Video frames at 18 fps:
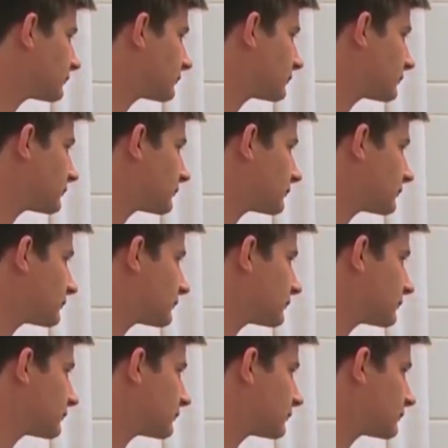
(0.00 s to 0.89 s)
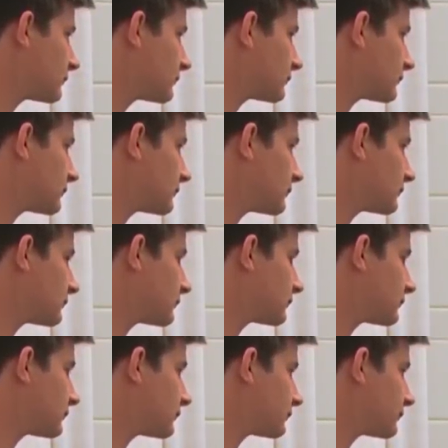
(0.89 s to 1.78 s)

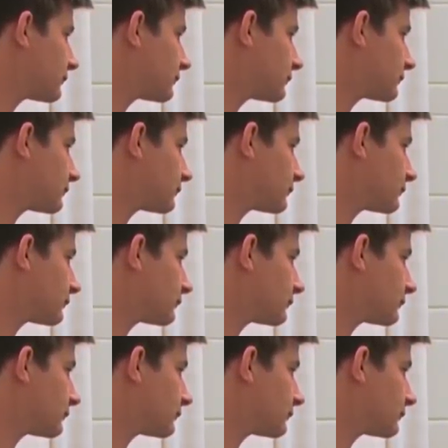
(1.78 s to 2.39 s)
(silent)